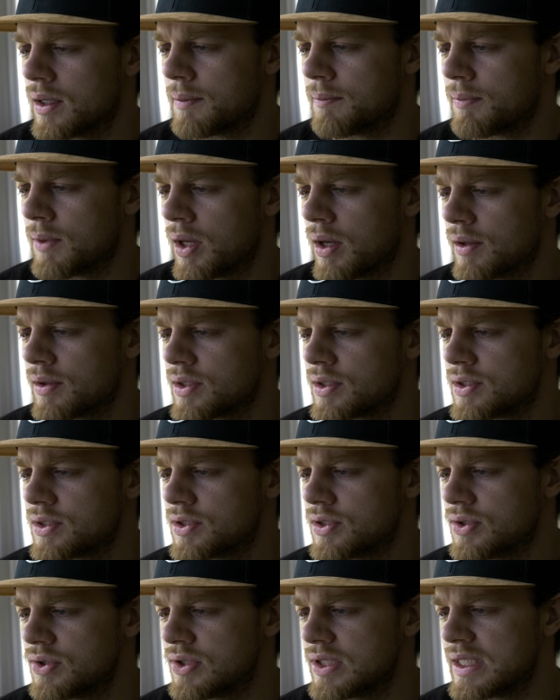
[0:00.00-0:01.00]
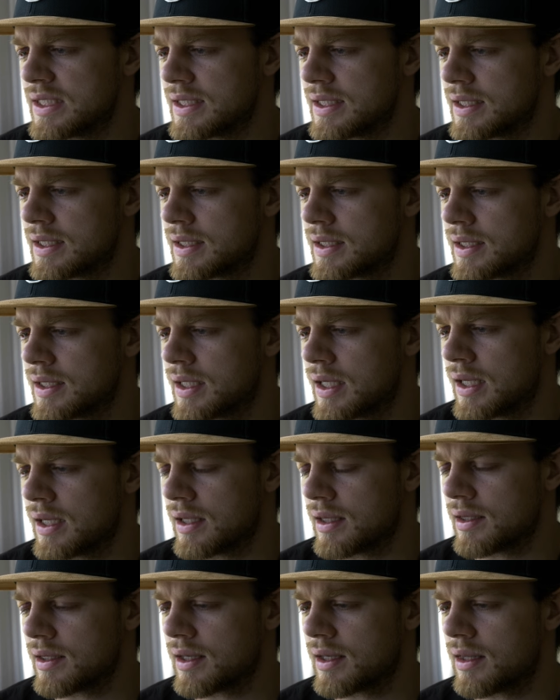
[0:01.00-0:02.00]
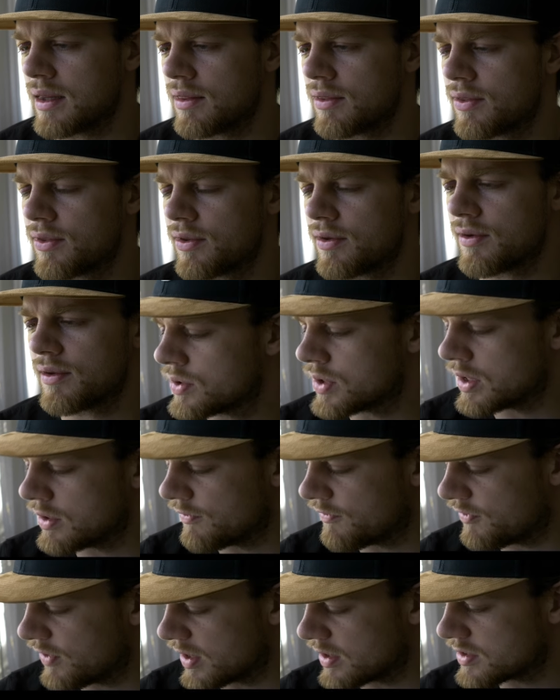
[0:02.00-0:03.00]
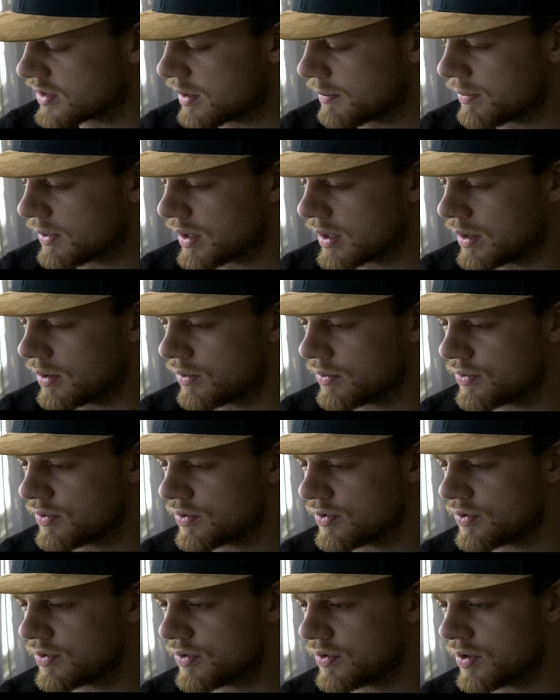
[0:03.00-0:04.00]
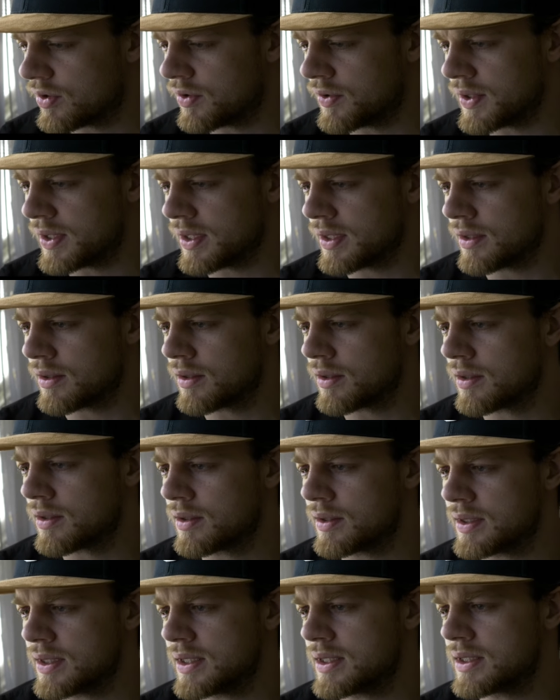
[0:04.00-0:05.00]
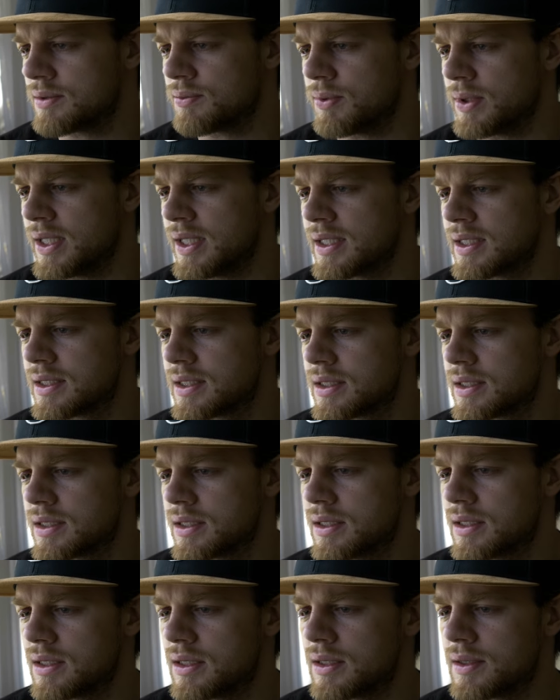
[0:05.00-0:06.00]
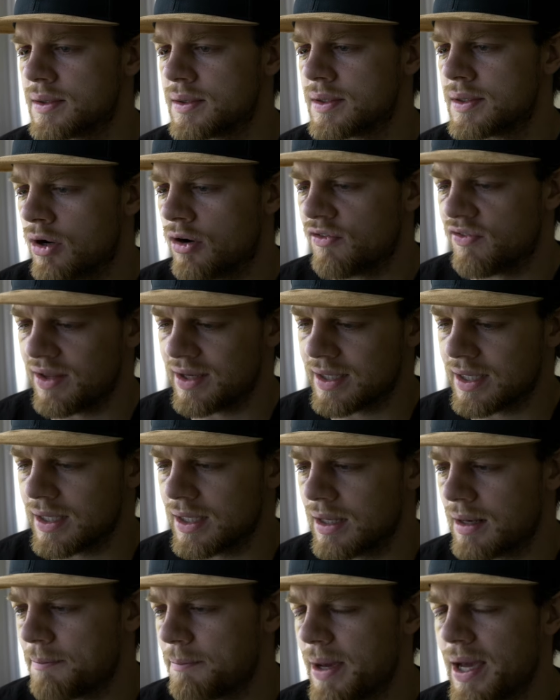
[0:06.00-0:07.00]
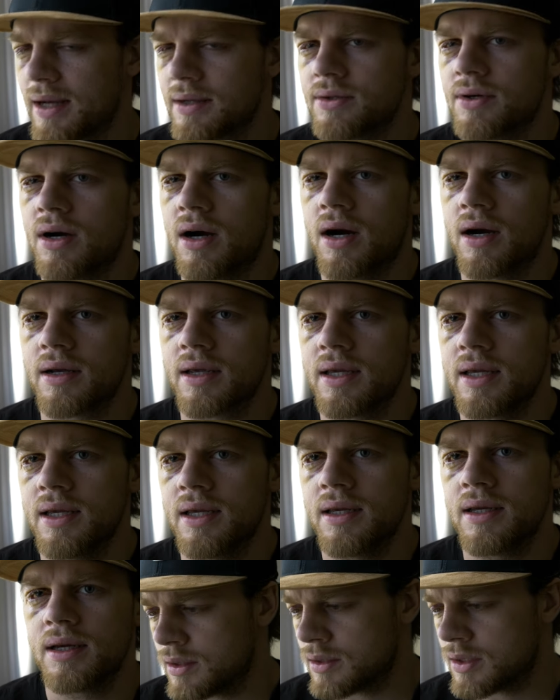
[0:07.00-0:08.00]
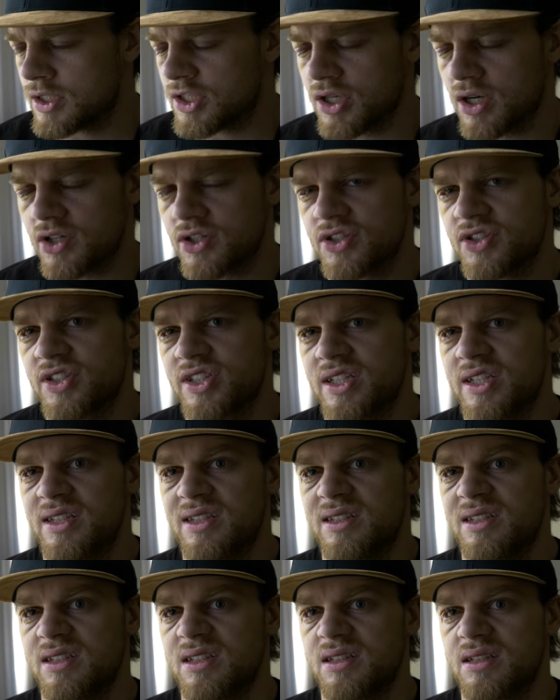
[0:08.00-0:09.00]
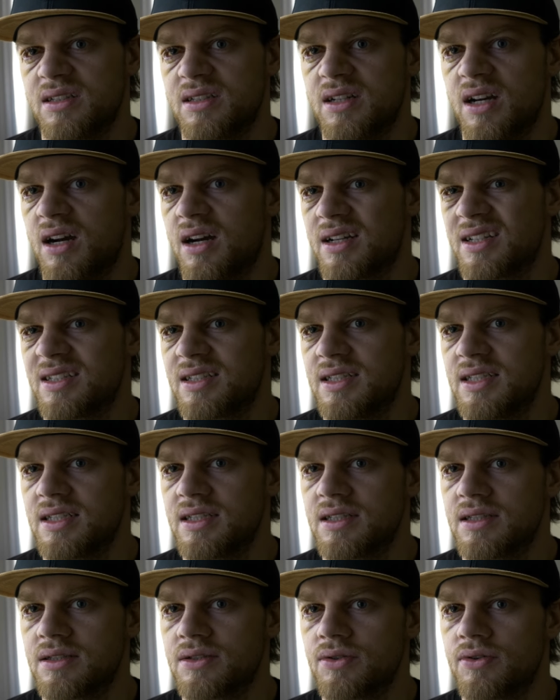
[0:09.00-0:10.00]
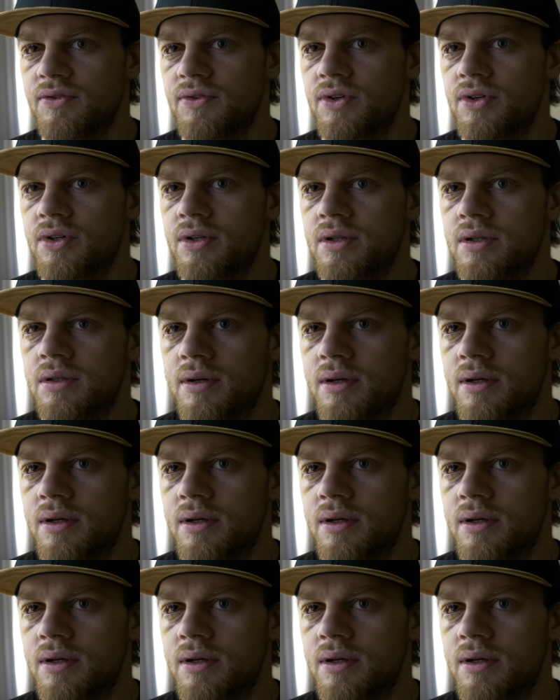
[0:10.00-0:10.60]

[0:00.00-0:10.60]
I'm not doing anything else. Try to figure something out during these weeks. Hopefully I can get back to hockey. The doctor said the hockey season is over.